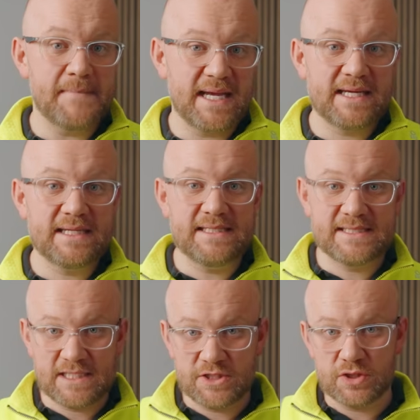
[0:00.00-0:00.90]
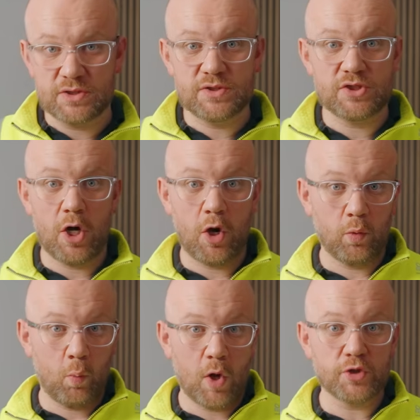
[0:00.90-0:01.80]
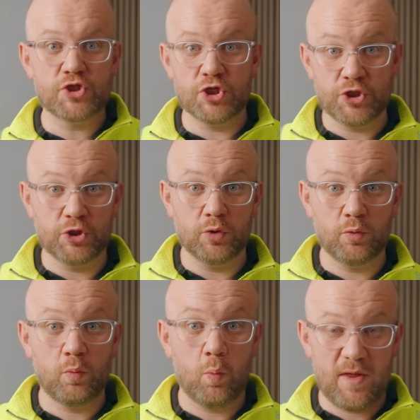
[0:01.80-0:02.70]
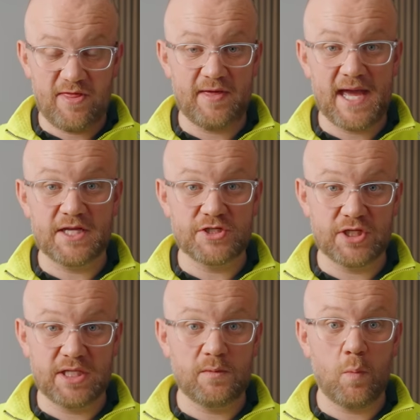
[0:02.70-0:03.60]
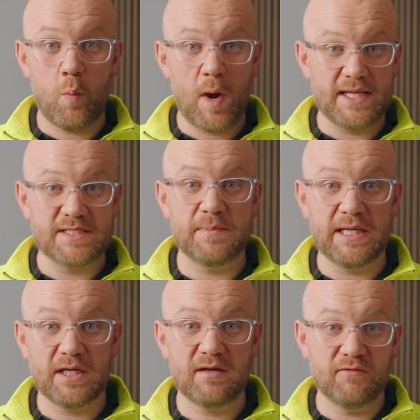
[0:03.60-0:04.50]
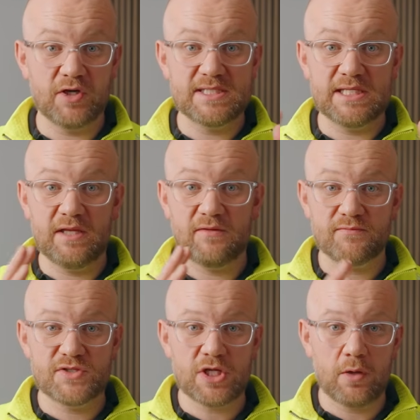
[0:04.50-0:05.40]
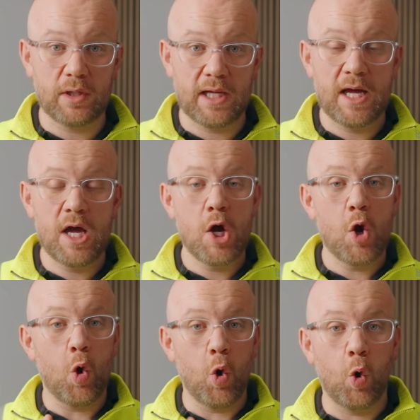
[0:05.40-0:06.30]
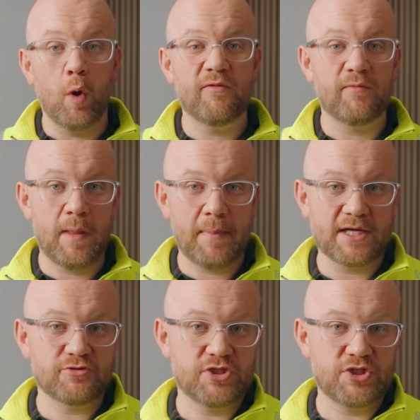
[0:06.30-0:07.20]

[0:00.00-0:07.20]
make decisions on what to do with the energy when it's being converted either from solar or from the battery